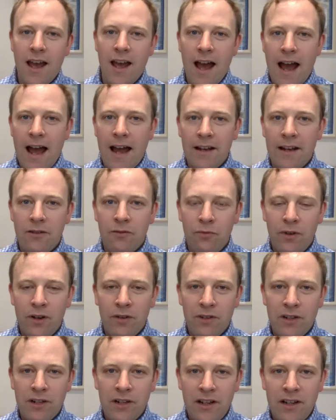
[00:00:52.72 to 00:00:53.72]
and we
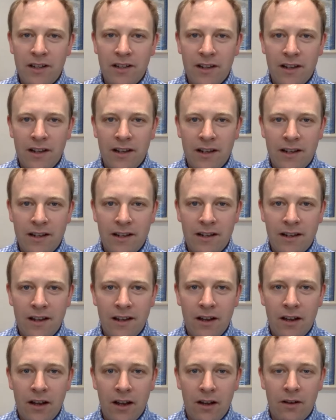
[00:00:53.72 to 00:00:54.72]
originally signed
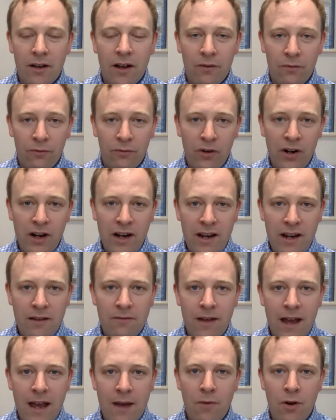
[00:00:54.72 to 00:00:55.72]
a, a free
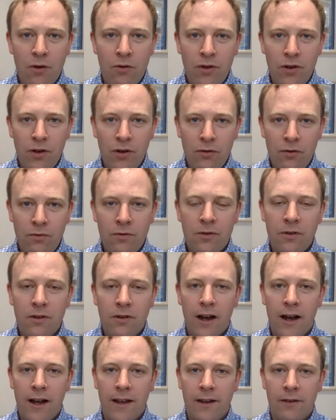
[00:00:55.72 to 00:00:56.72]
MOU
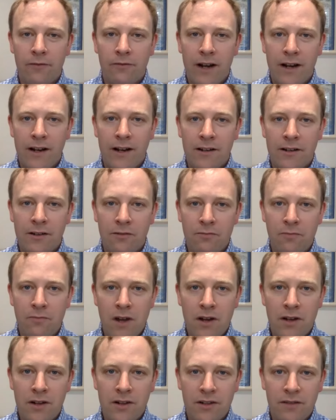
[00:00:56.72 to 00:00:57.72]
uh, that ran until
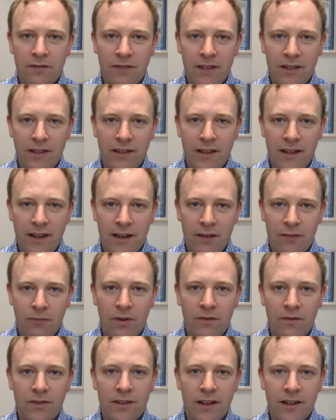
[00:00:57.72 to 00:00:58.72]
March of this year
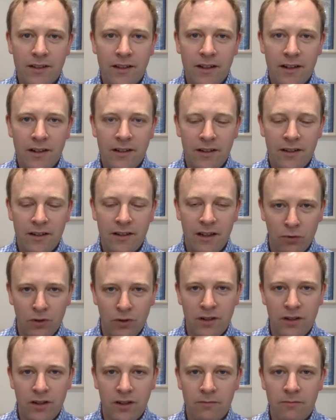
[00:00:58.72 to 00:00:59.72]
with Sussex in order
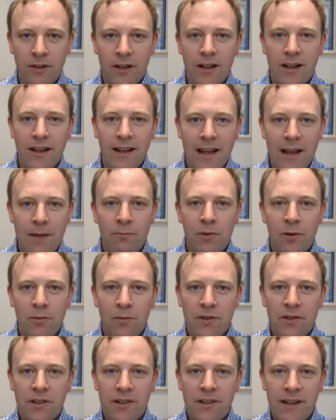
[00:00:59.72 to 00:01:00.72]
to
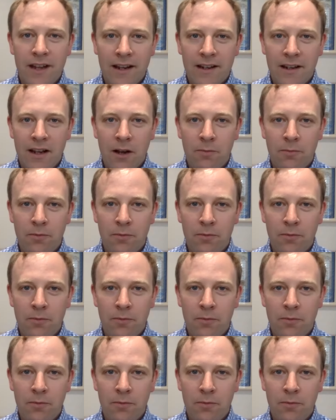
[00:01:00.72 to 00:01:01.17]
implement, stand up,